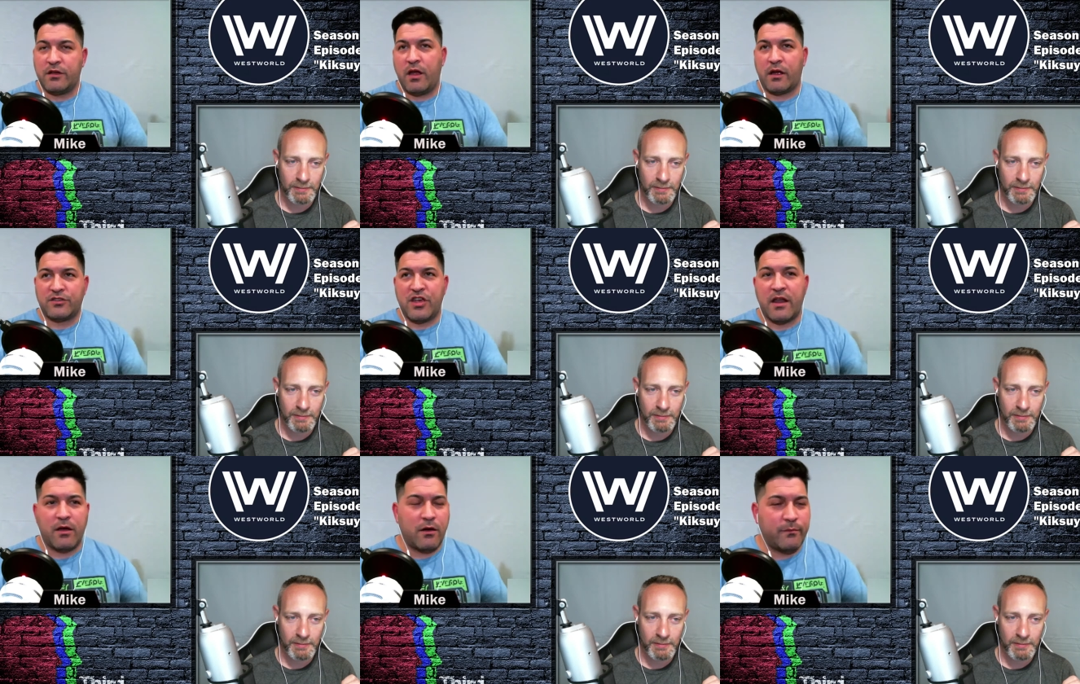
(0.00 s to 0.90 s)

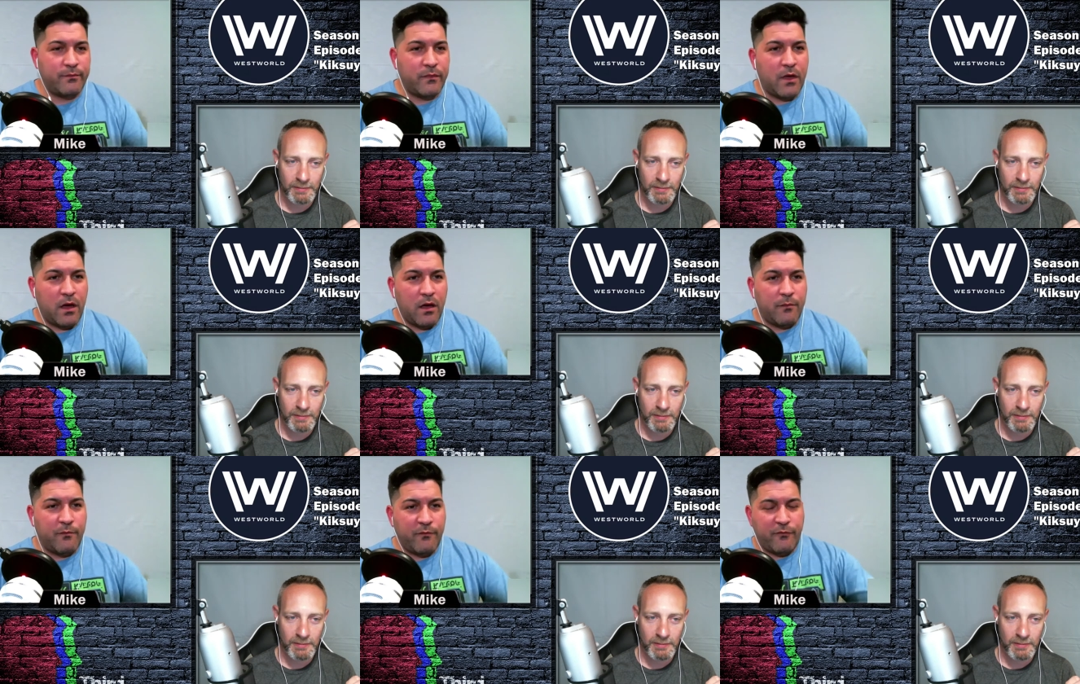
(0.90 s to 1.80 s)
Speaker 1: Achata
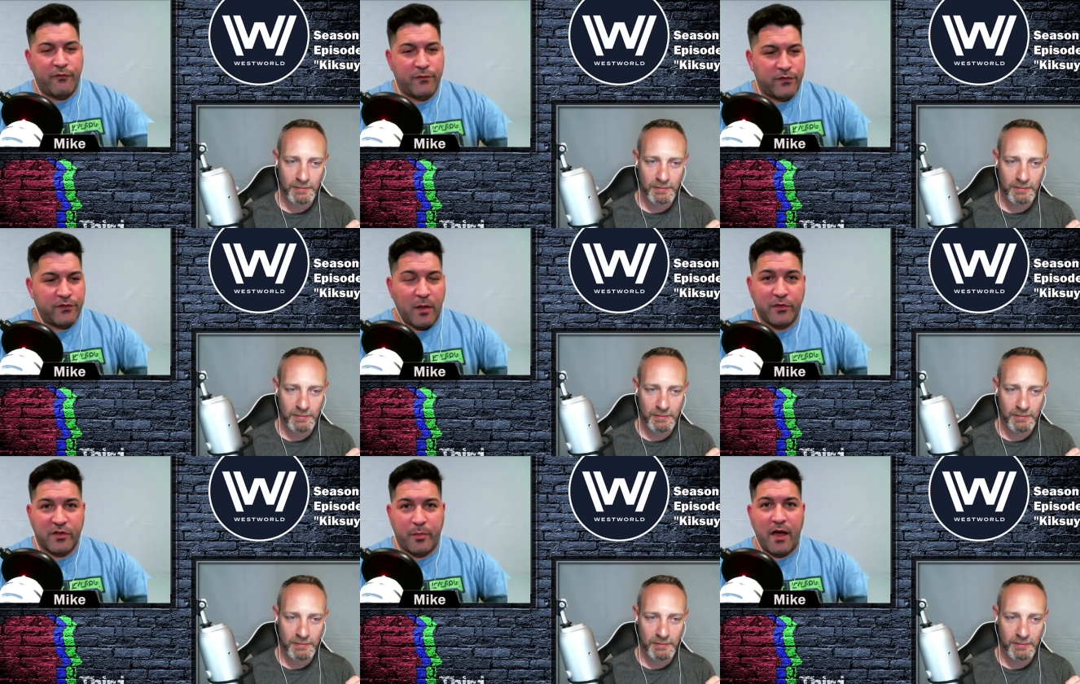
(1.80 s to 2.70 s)
um,
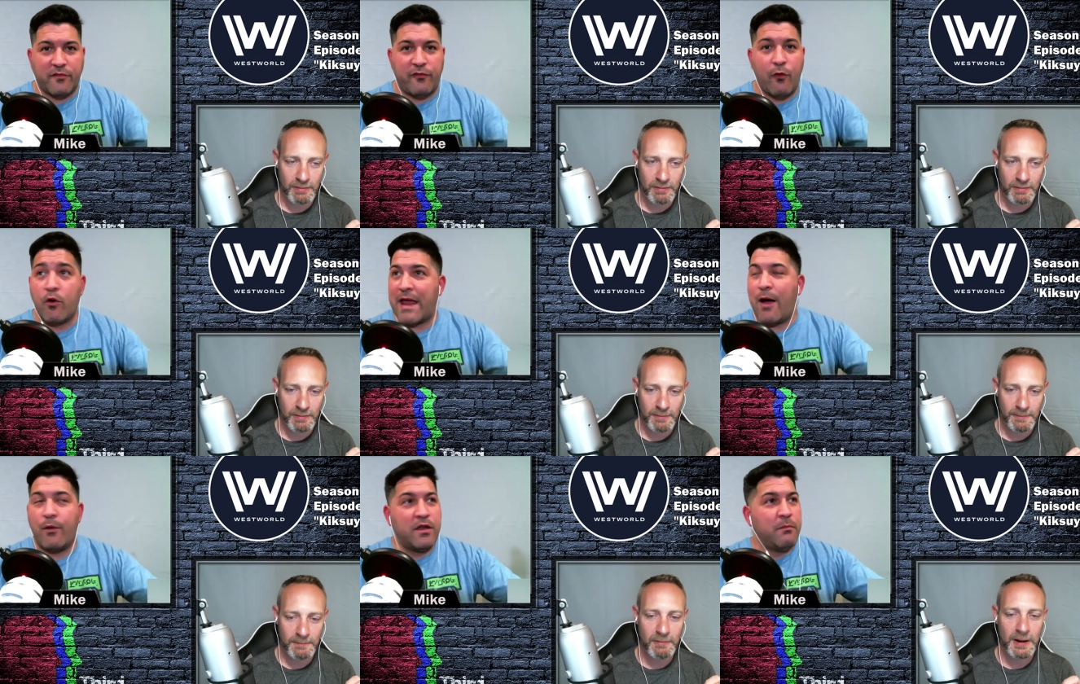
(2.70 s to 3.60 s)
stumbles upon Ford
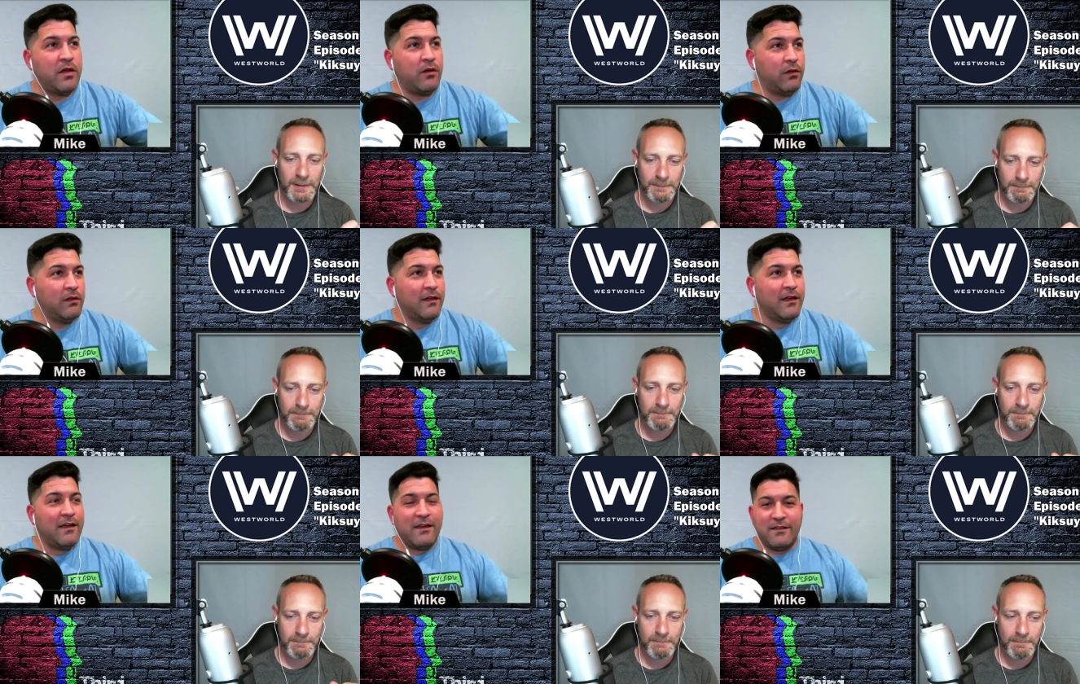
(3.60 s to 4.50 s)
out in right. the middle,
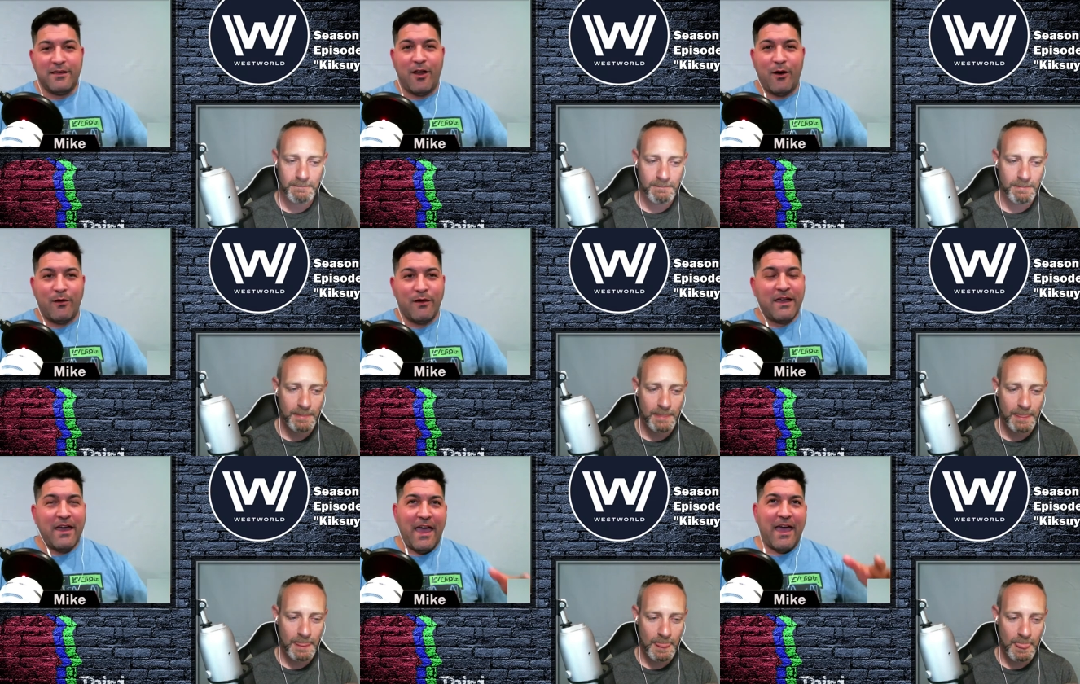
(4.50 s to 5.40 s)
you know,
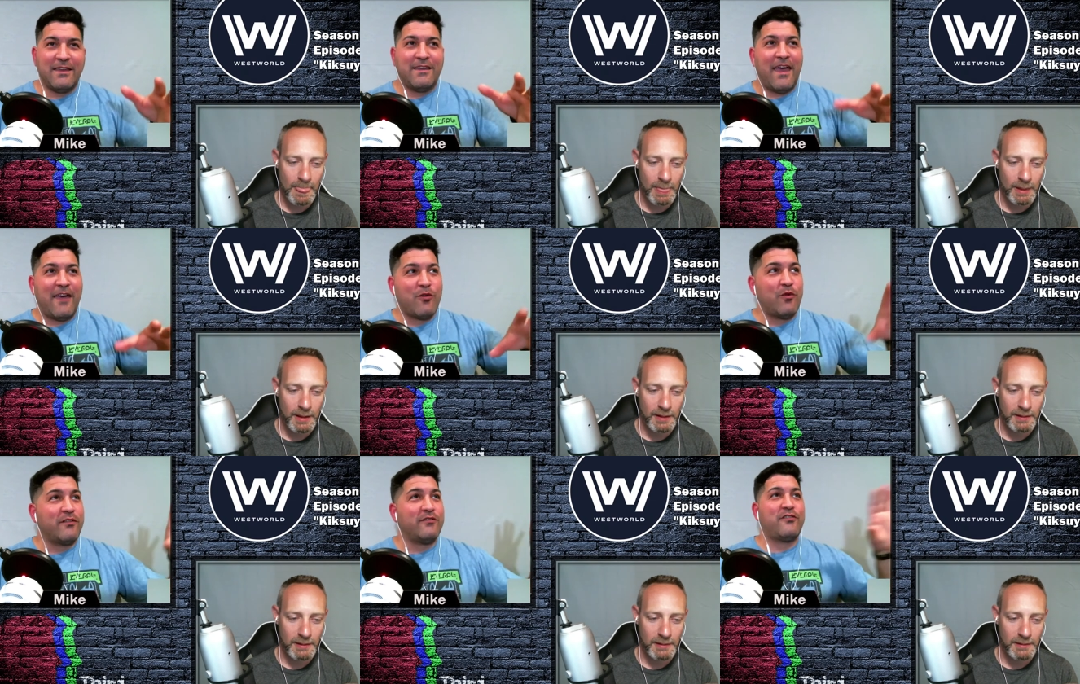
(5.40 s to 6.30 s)
and
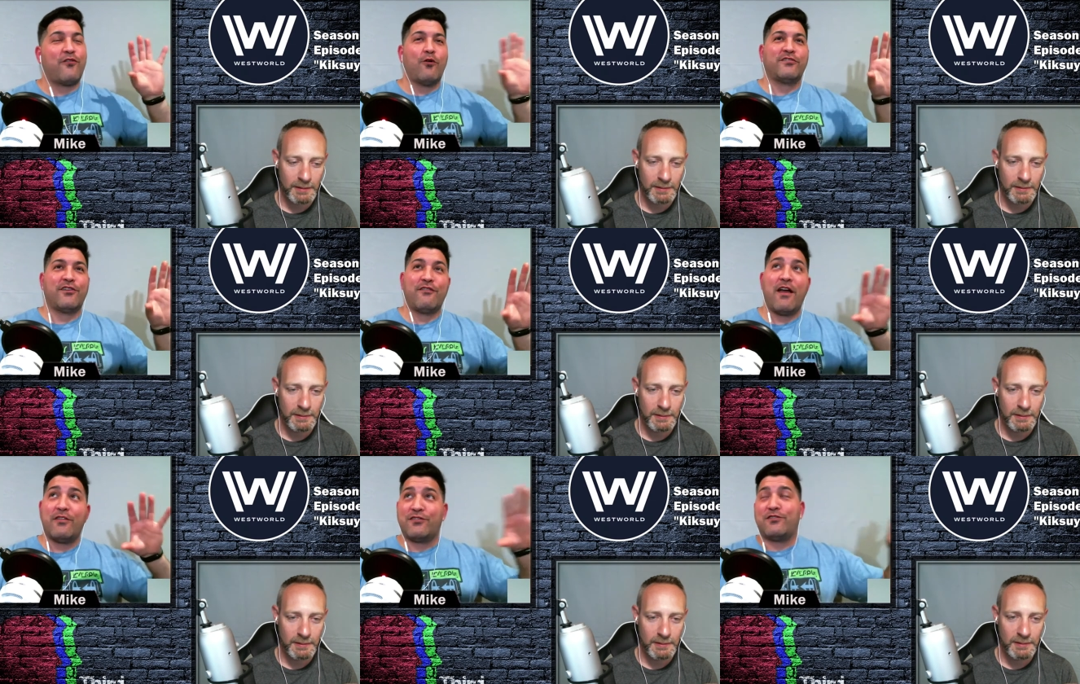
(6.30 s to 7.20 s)
everyone's frozen
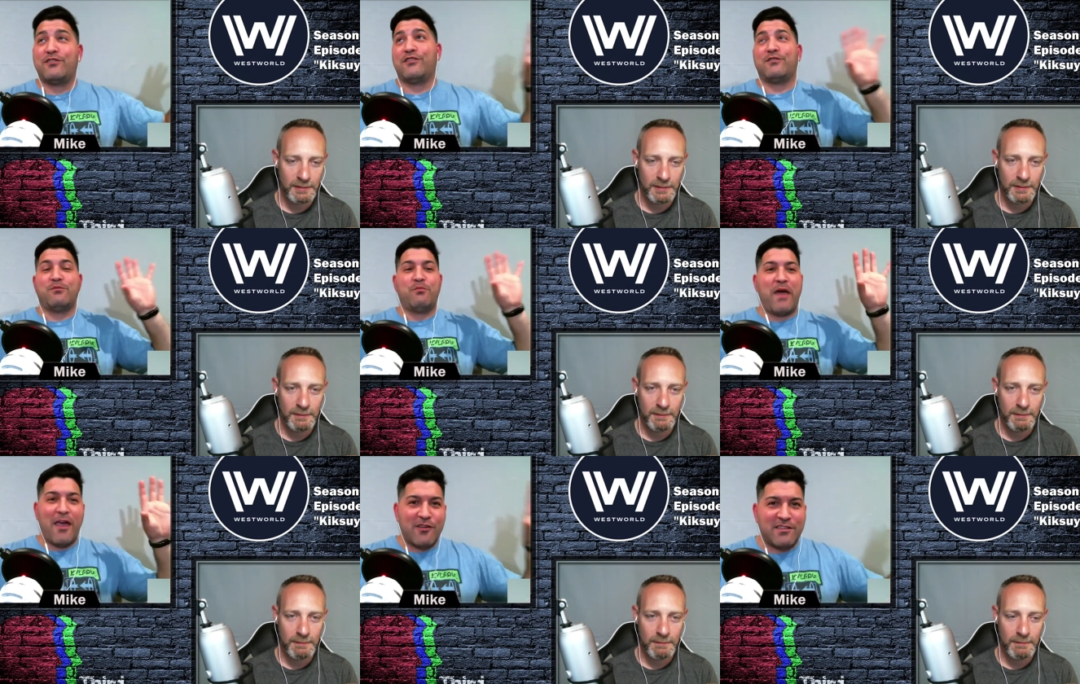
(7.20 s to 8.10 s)
around this this
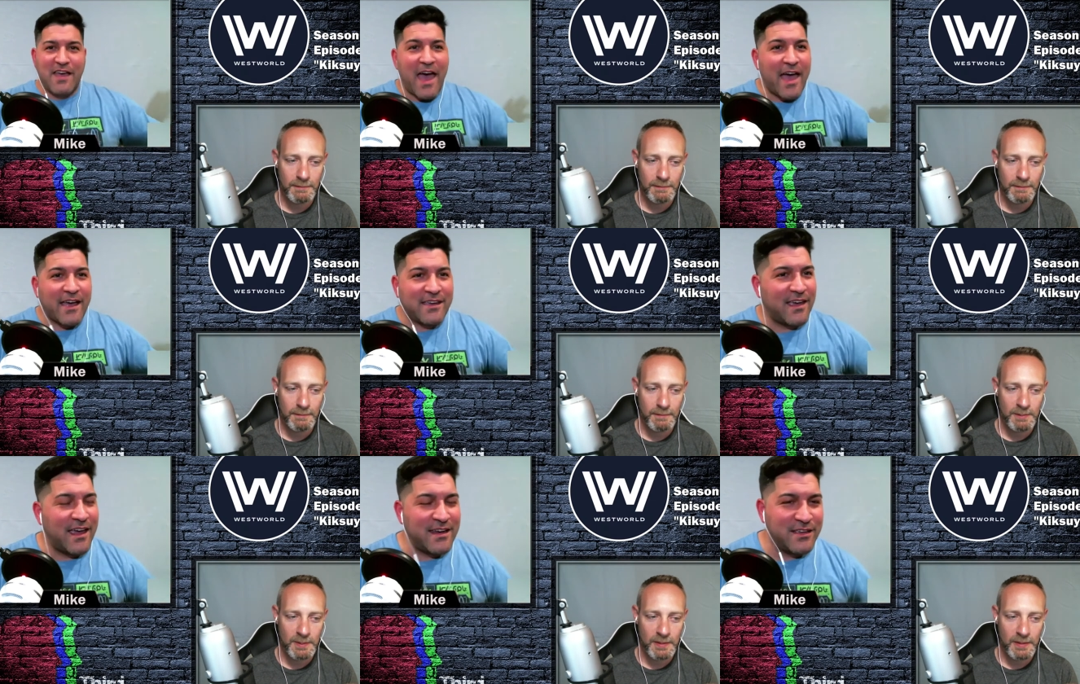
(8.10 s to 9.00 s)
bear attack,
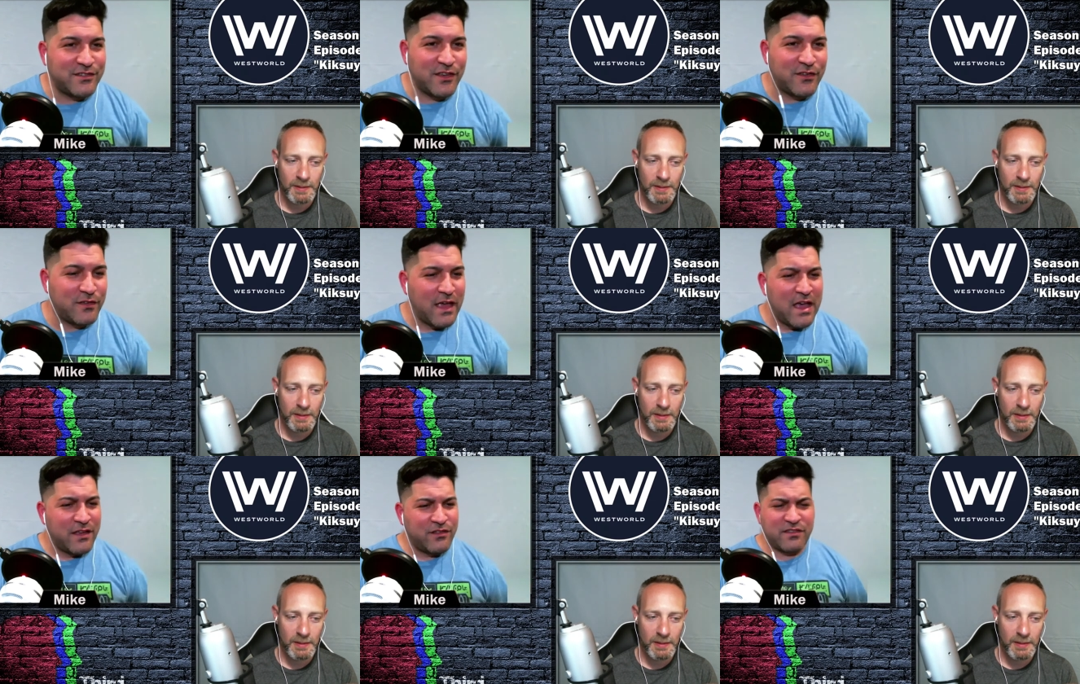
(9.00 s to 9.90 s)
and he's just
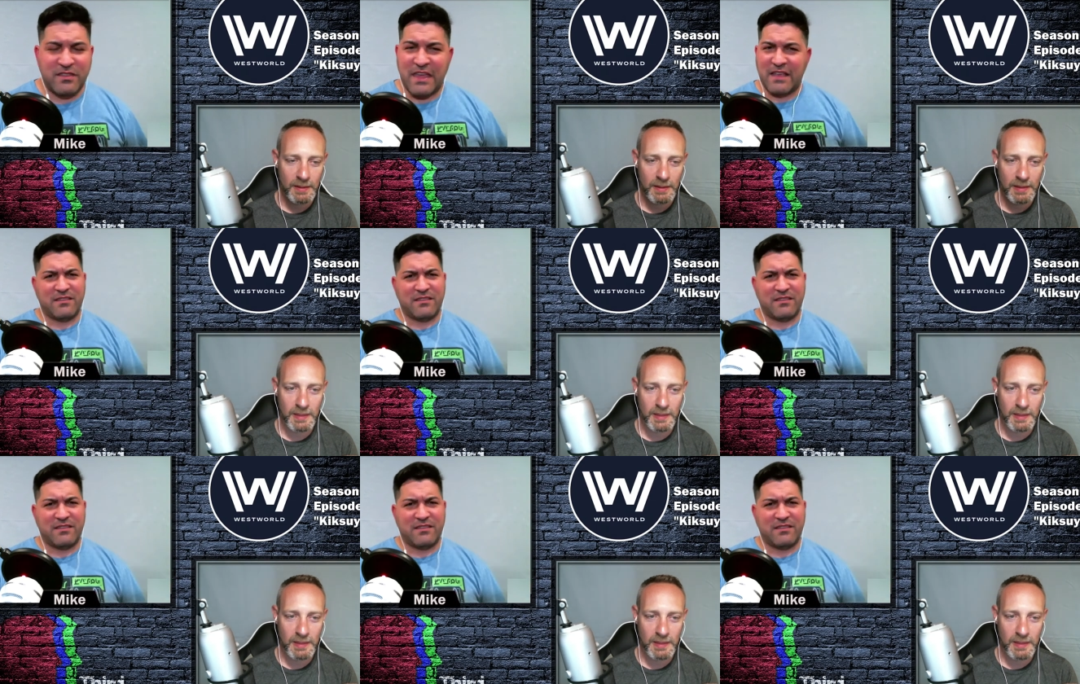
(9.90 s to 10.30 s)
just that